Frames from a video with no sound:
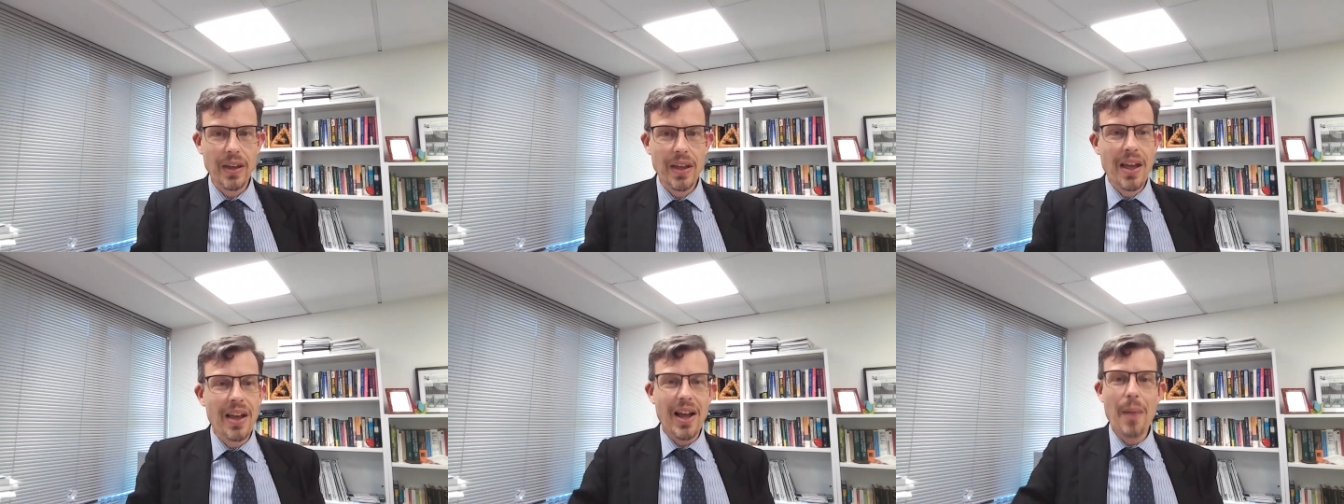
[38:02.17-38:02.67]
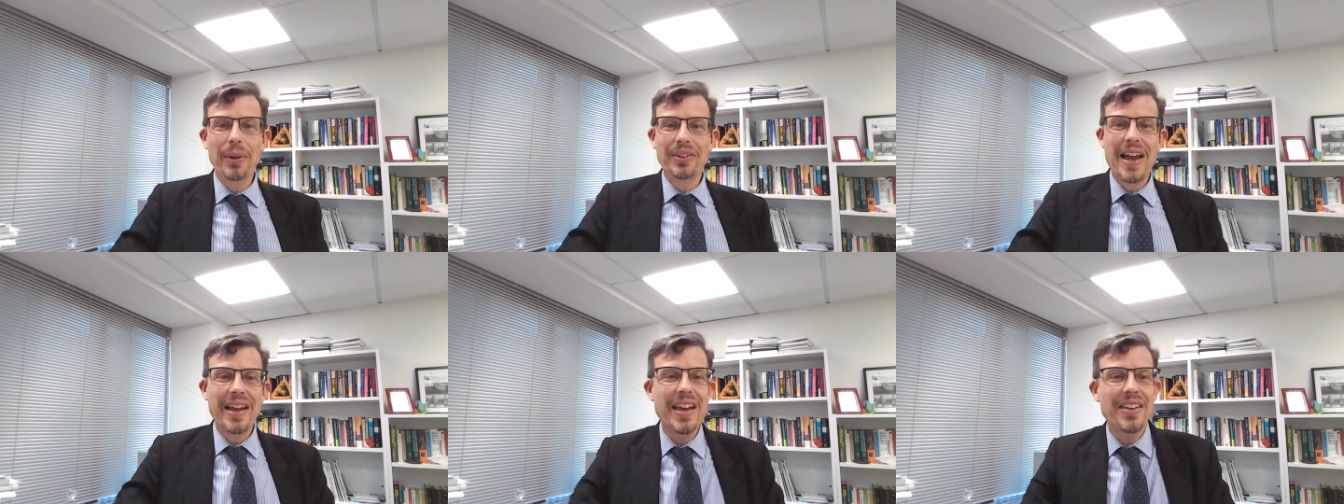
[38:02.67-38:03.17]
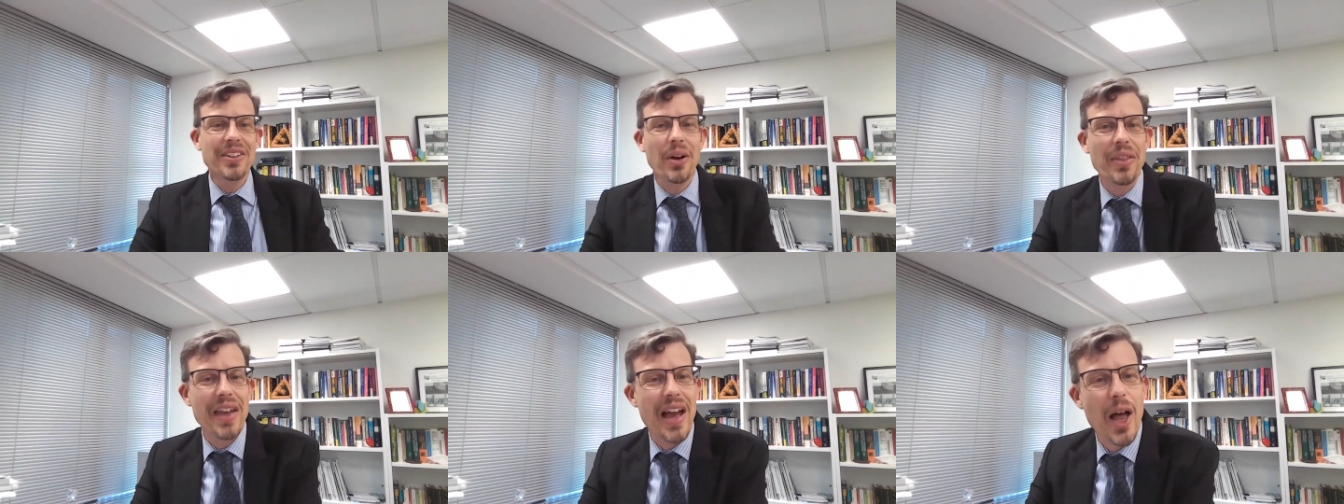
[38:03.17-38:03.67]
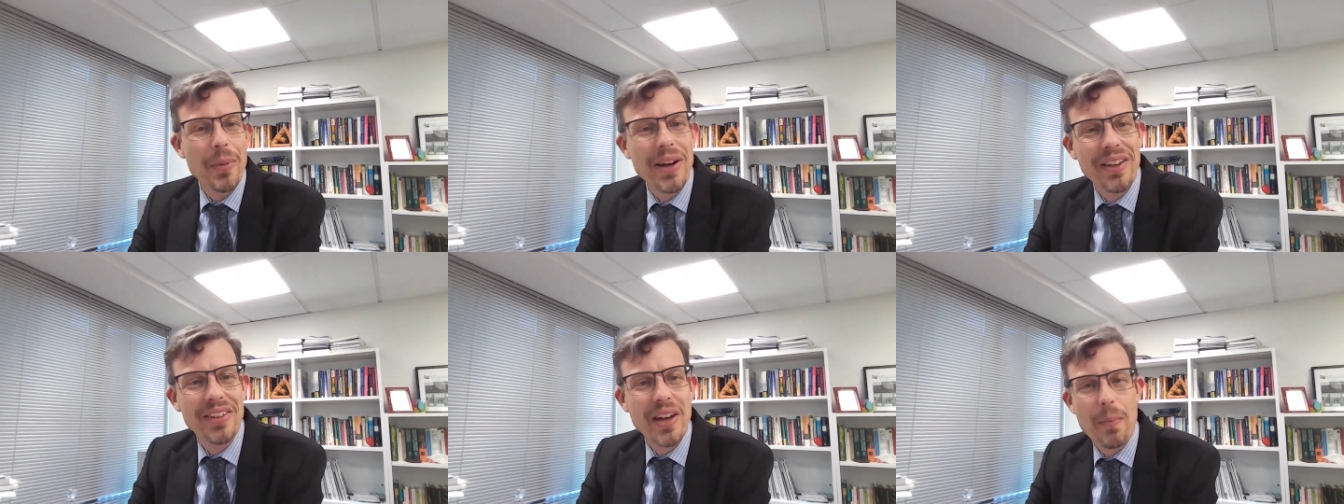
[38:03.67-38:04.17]
A couple decades ago, the
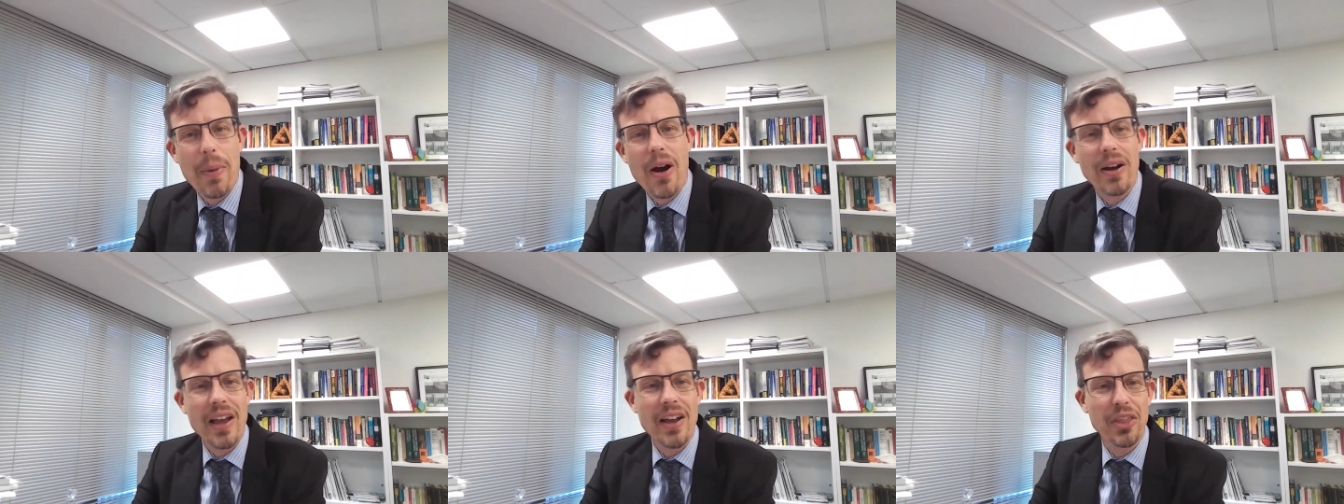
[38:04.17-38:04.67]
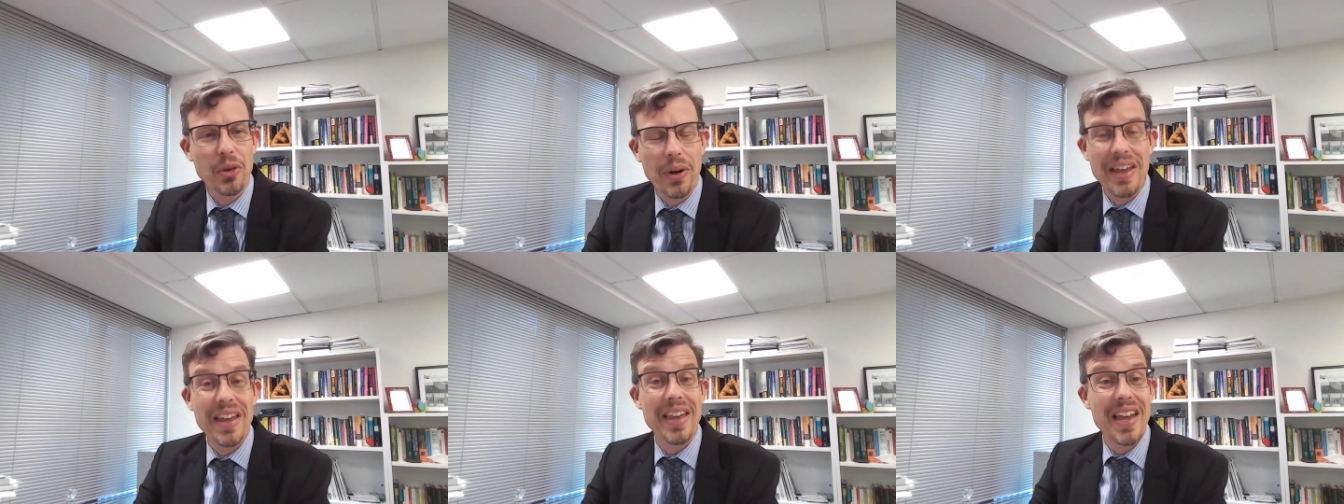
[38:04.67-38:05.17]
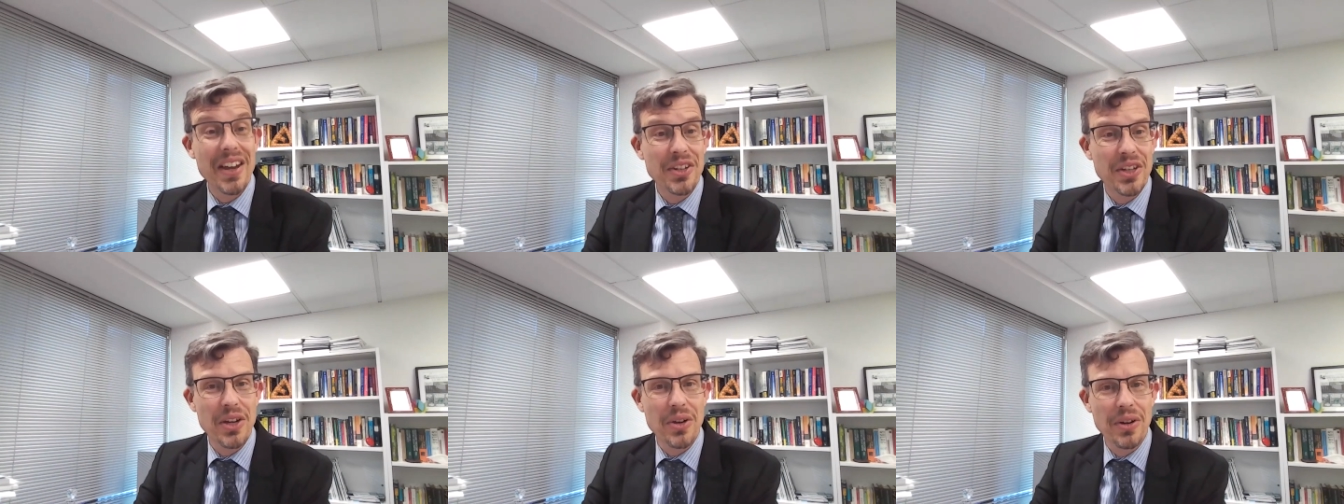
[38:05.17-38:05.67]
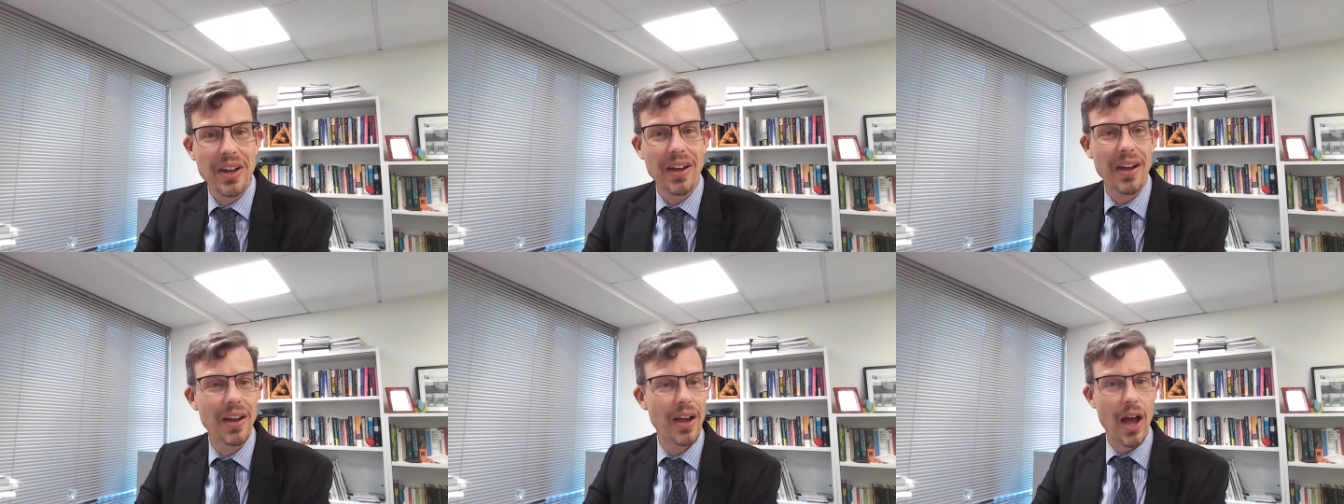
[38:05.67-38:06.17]
Albany City Parking Authority issued
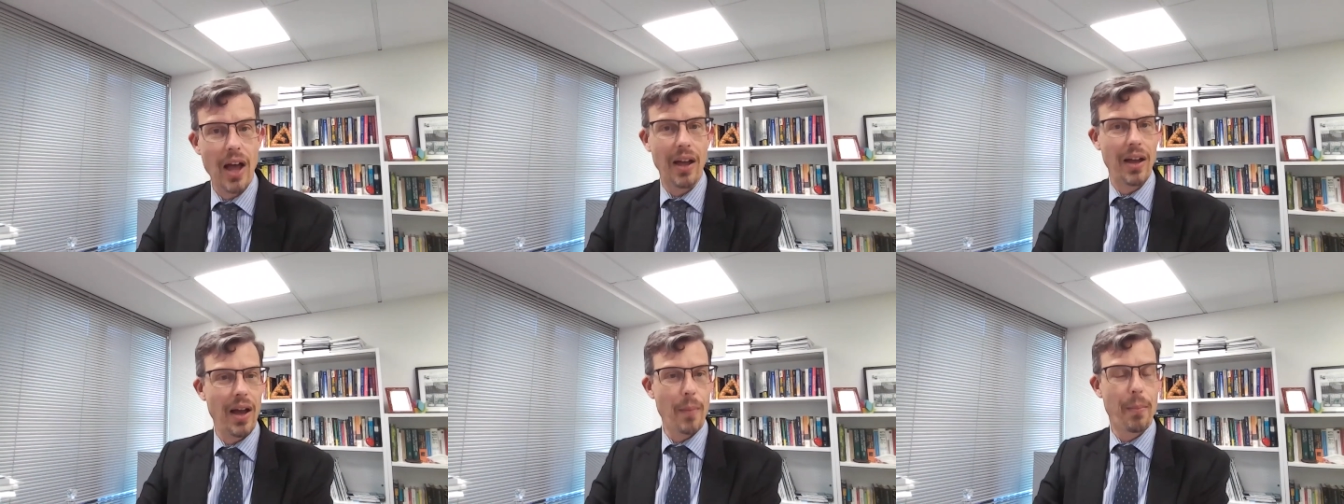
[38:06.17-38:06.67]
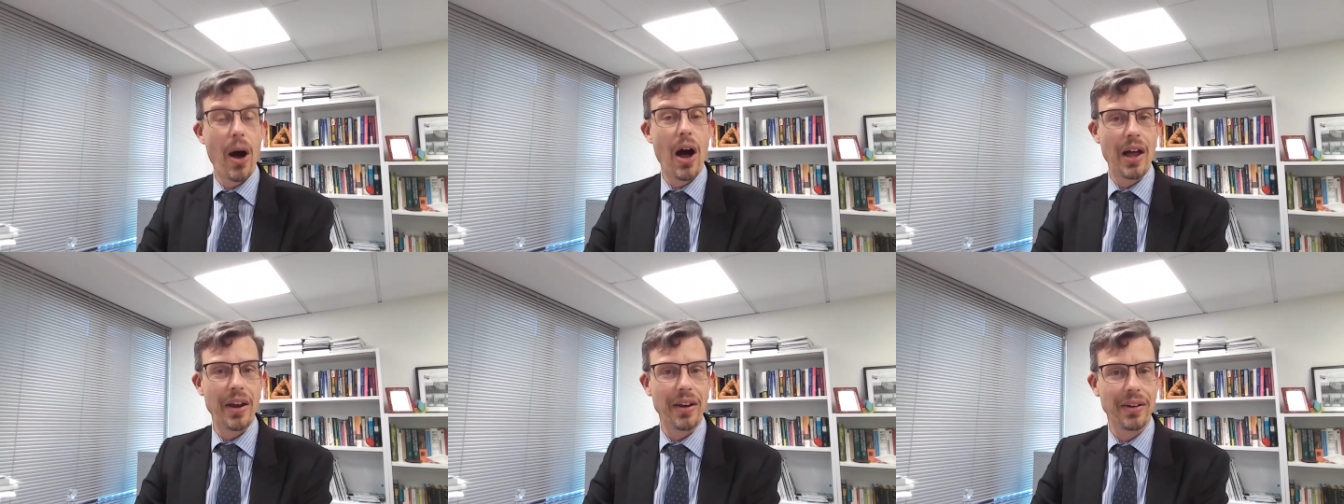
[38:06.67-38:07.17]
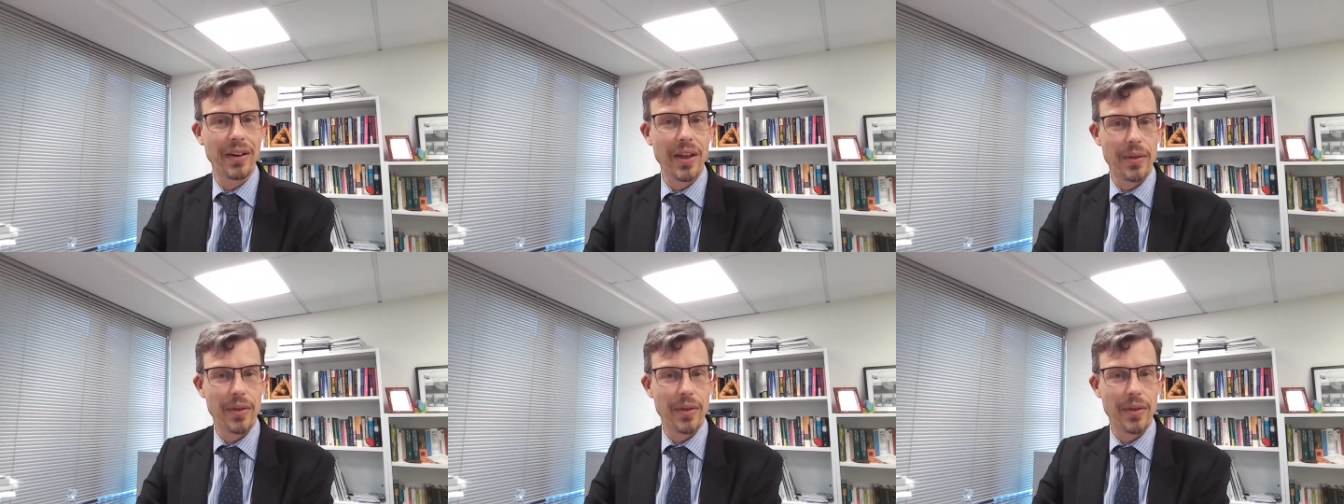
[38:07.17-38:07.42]
a bond.